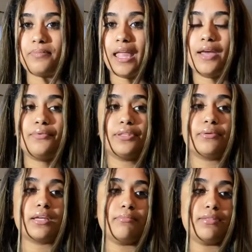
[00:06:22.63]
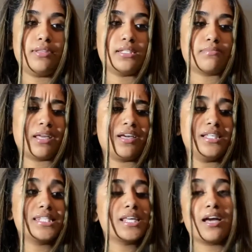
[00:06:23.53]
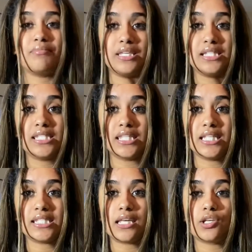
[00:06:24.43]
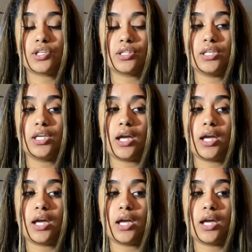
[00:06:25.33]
I really recommend this. My cousin got me into this actually.